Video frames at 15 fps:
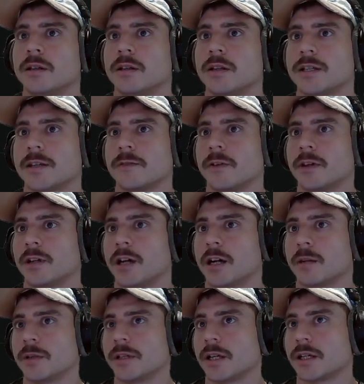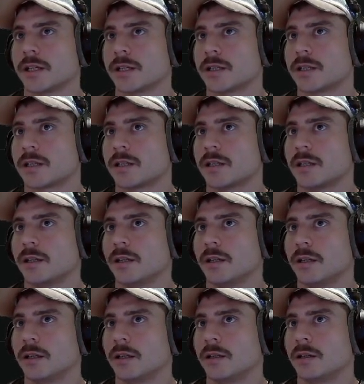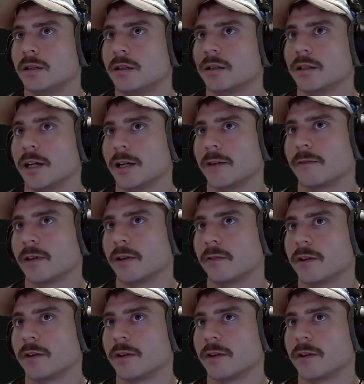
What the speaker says: these different augmentations, like if they're